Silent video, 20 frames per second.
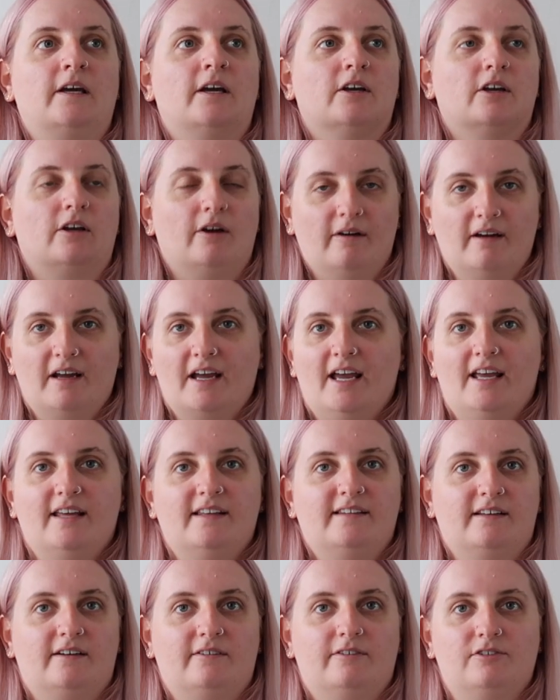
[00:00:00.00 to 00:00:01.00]
go and get
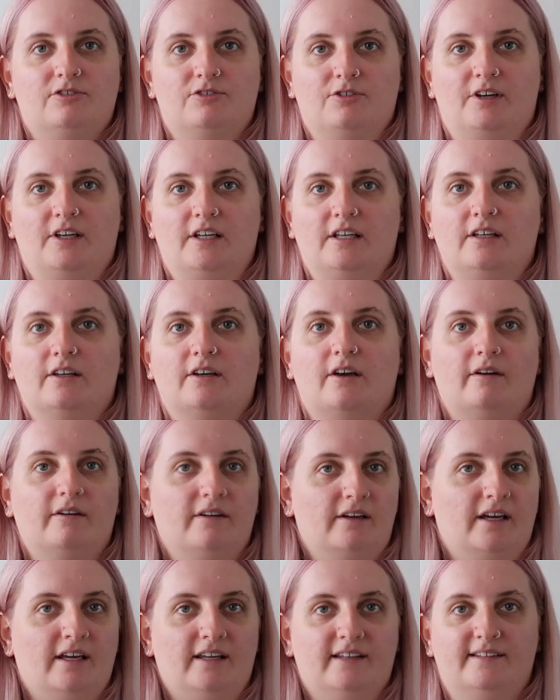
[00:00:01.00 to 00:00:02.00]
yourself a drink, go
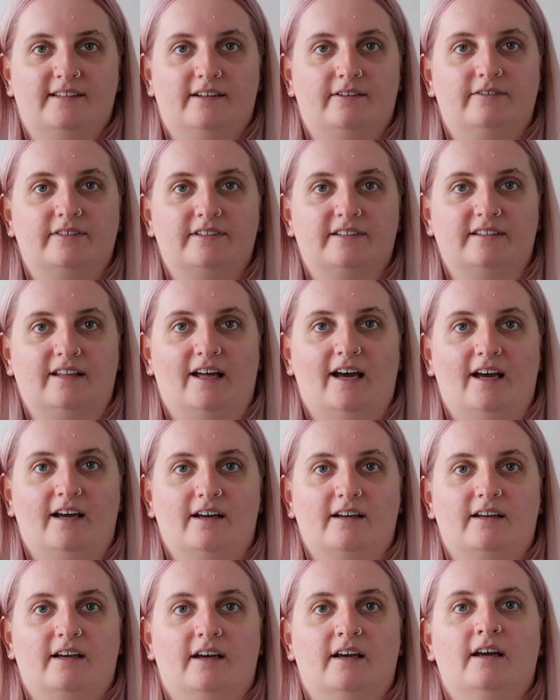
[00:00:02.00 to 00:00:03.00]
and get yourself a
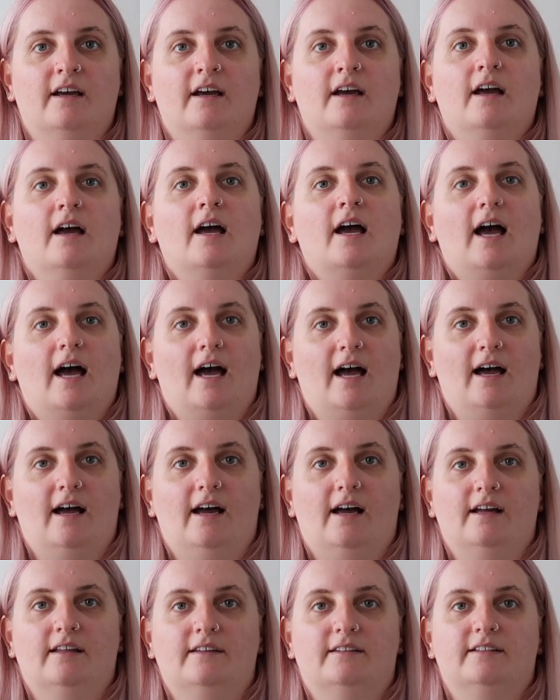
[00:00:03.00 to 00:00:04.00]
snack
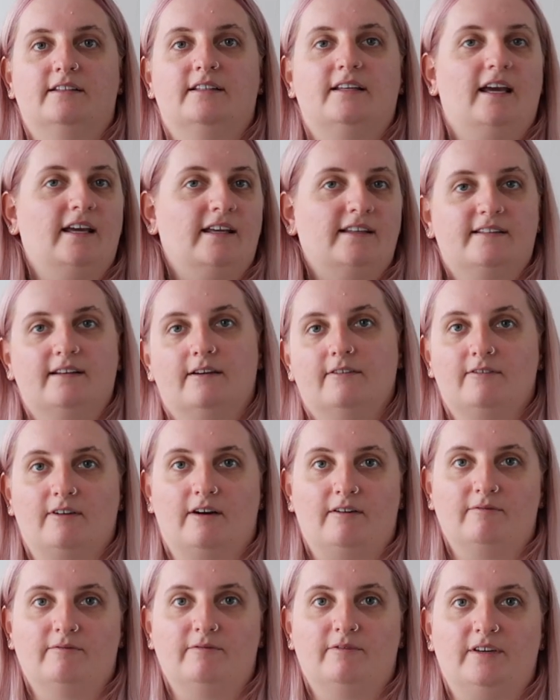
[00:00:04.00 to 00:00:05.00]
and get yourself
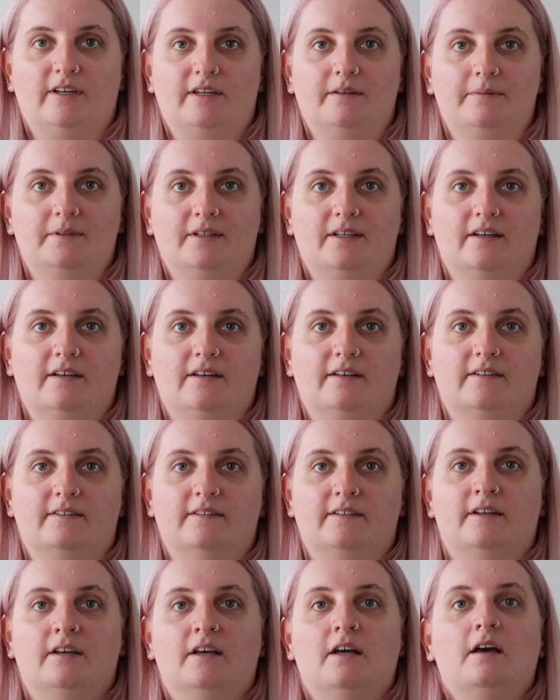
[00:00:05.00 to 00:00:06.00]
comfy,
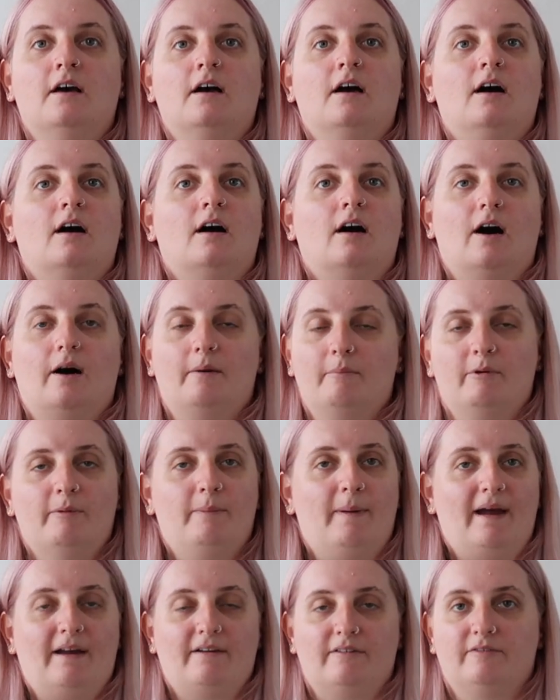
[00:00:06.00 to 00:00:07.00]
because I'm
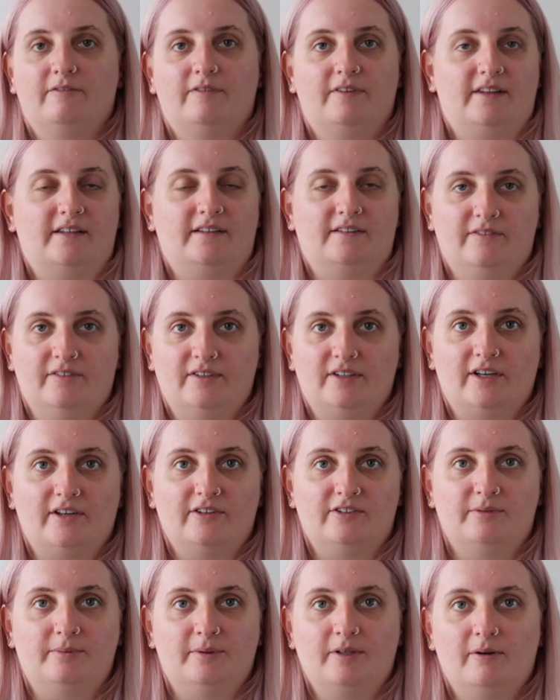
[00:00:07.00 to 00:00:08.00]
preparing for this video
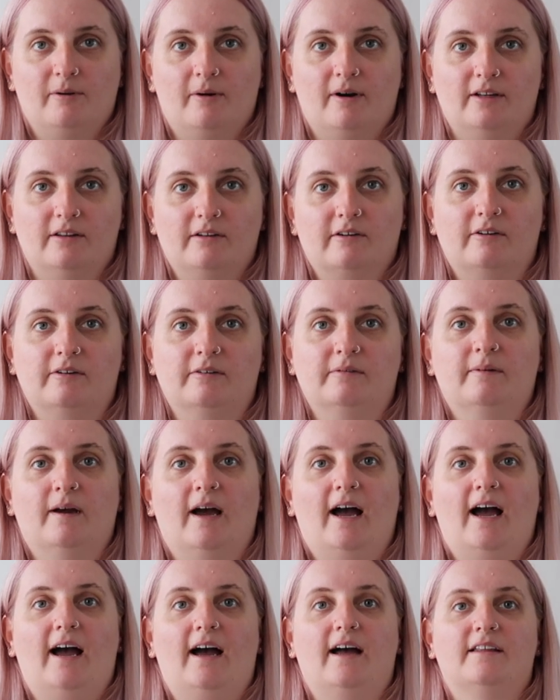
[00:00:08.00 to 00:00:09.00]
to be quite long.
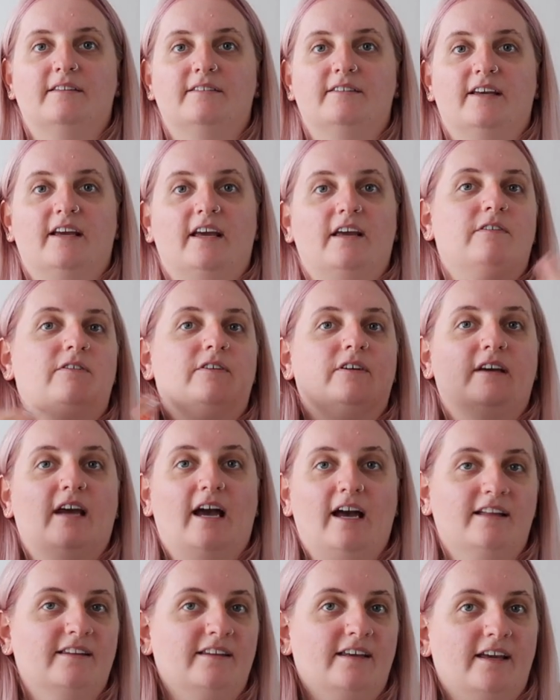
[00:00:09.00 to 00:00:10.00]
And if you
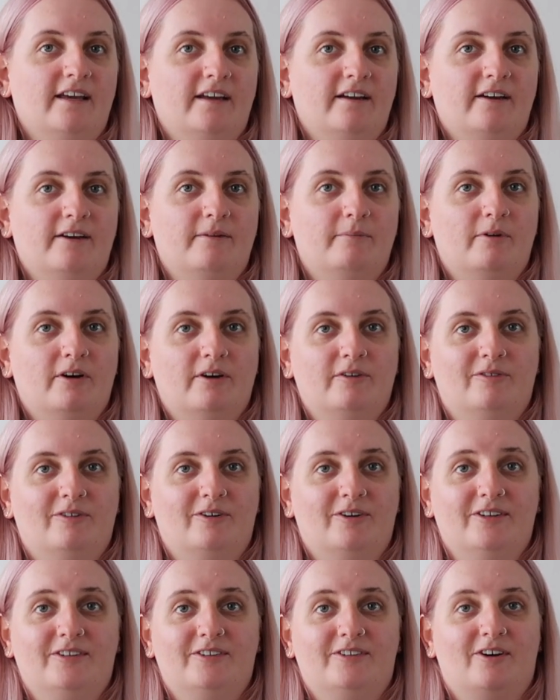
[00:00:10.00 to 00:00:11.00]
can hear in my
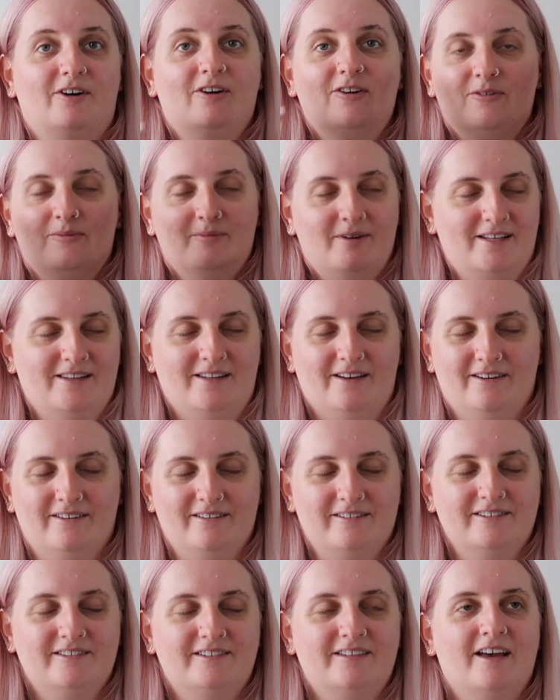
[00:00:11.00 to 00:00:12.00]
voice or my
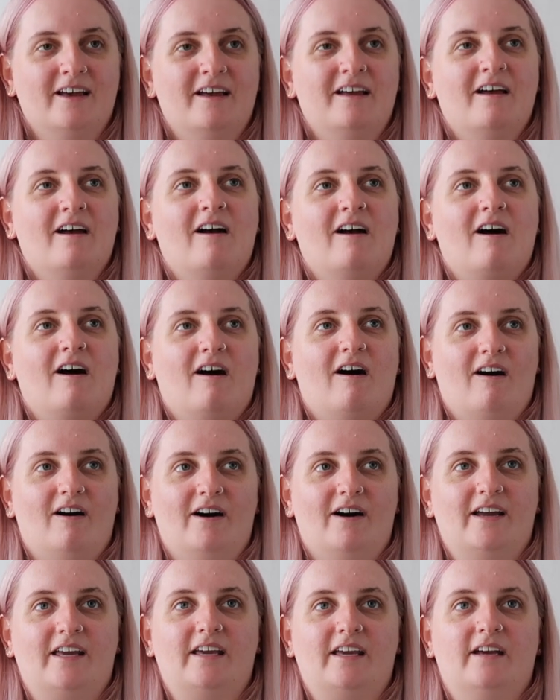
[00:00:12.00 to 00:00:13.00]
nose,
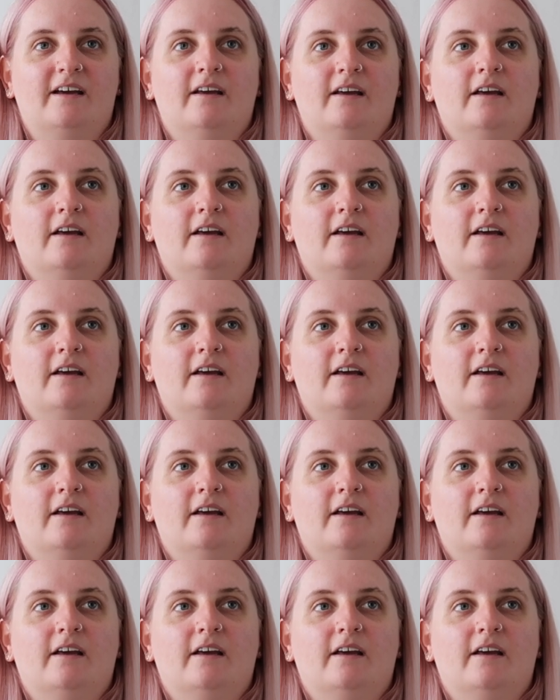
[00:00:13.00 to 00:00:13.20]
I